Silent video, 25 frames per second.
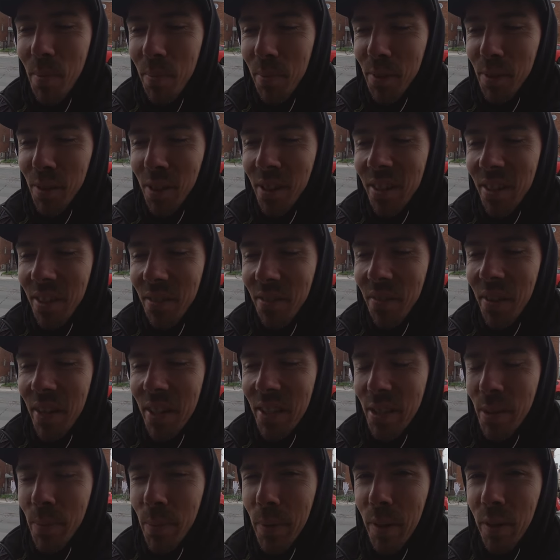people are on the
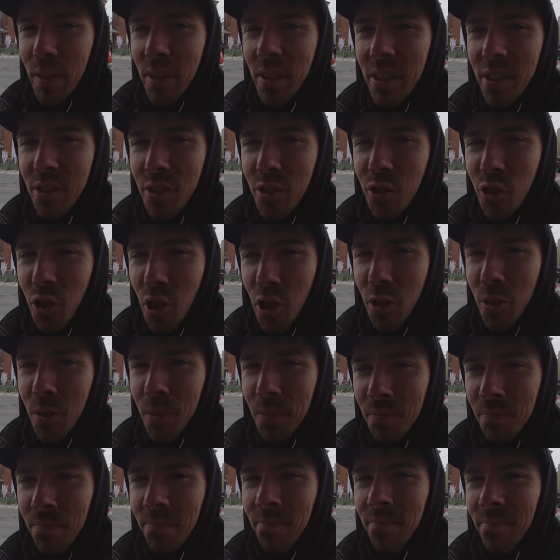fence about this show.
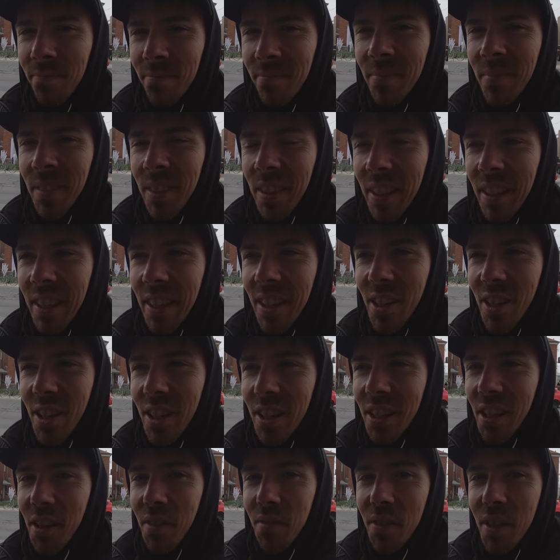Like, oh,
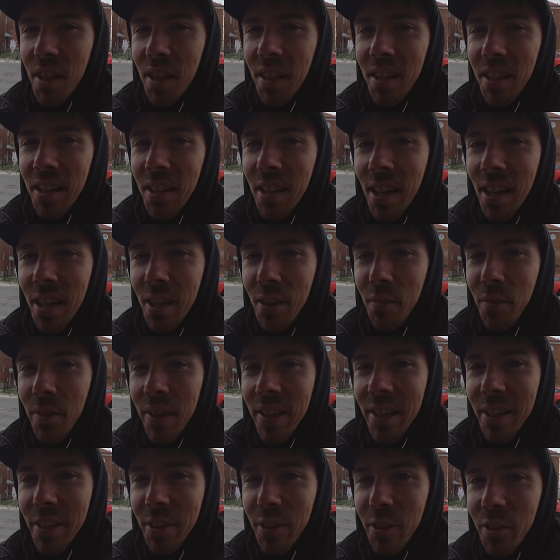I love the inline
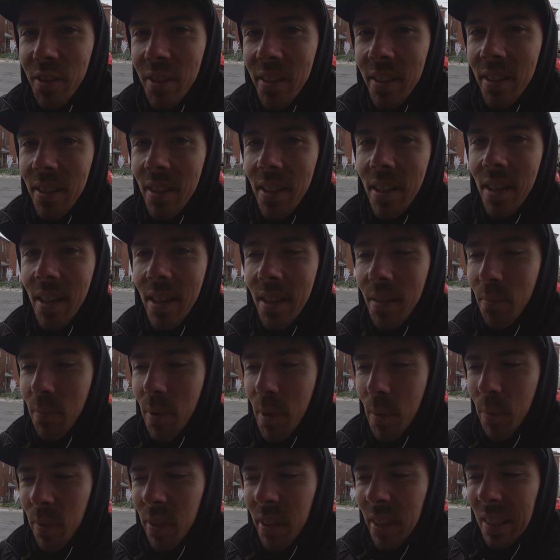videos. And
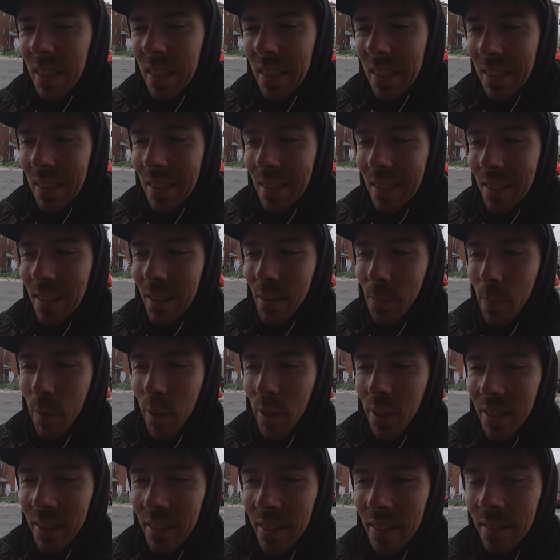people are like, ah, oh, you're
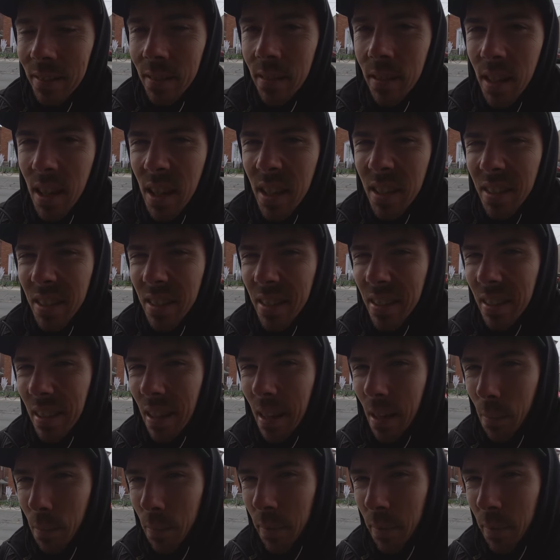boring. Unts.